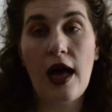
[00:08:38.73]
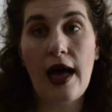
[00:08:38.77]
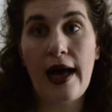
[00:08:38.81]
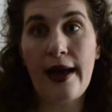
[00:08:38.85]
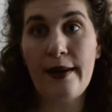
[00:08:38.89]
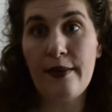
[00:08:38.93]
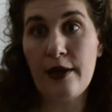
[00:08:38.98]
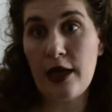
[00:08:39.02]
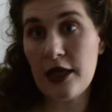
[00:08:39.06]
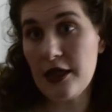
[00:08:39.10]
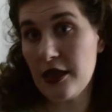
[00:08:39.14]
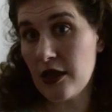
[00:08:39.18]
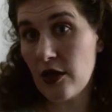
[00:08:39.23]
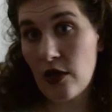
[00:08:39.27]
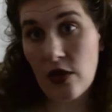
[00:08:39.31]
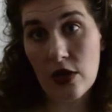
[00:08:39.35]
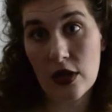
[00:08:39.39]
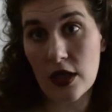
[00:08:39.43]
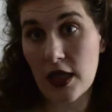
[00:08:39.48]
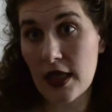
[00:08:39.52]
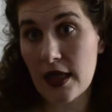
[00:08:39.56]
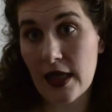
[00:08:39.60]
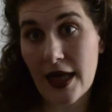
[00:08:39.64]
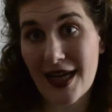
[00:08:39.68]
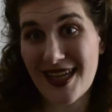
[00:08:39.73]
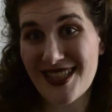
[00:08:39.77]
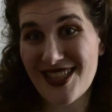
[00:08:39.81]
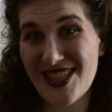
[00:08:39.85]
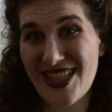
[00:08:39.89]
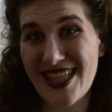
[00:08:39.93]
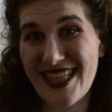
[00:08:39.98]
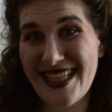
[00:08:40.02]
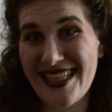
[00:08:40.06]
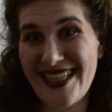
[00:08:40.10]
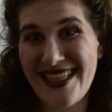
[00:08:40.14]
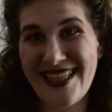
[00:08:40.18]
I bought the whole
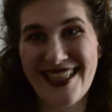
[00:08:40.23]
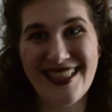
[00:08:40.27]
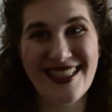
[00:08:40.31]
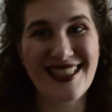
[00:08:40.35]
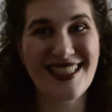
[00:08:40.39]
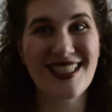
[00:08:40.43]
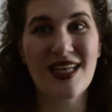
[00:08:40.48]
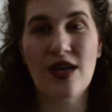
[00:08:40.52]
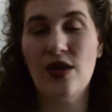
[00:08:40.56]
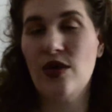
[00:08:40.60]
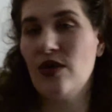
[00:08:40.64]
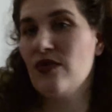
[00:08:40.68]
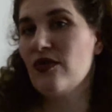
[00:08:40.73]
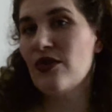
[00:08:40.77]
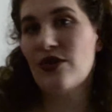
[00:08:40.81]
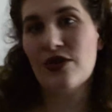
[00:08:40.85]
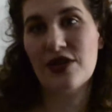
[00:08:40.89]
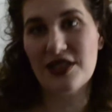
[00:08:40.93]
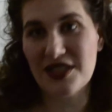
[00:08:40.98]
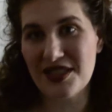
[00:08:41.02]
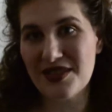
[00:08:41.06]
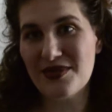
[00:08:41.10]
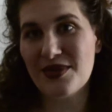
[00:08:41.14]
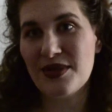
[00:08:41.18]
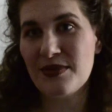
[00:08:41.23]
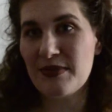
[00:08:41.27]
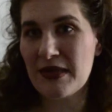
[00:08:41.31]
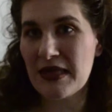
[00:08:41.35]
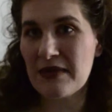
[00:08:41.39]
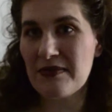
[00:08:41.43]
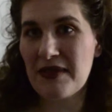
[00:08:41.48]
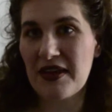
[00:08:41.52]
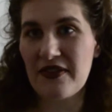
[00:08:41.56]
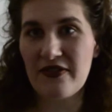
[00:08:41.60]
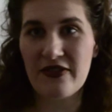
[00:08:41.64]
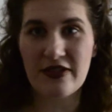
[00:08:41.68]
collection, so of course it would be
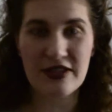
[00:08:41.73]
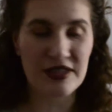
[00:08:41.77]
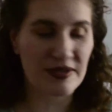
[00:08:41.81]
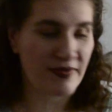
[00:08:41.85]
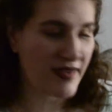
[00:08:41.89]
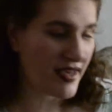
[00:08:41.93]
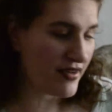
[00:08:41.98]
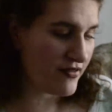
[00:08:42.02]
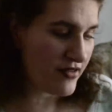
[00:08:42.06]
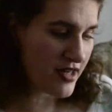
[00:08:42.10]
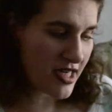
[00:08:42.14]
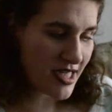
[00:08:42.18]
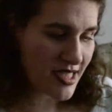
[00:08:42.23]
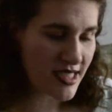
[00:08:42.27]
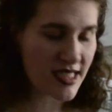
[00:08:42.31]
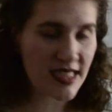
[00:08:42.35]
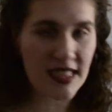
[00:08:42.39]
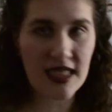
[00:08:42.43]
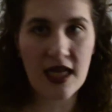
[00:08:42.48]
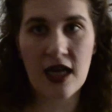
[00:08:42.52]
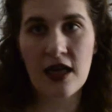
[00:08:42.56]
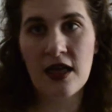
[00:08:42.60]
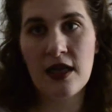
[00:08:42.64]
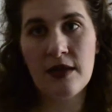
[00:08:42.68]
my first favorites.